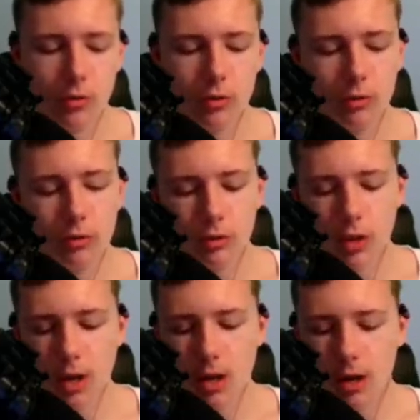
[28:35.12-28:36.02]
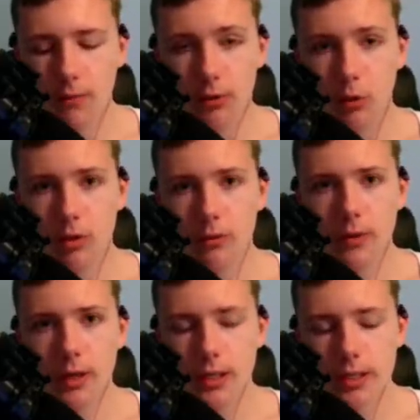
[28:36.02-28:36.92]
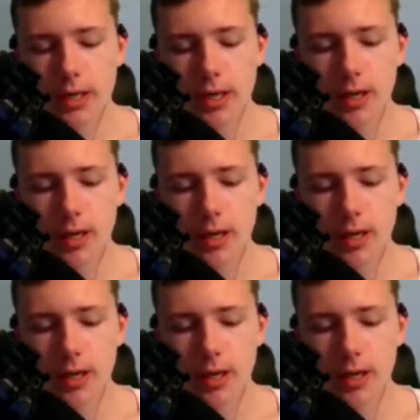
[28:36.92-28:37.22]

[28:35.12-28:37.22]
cool of a lore device.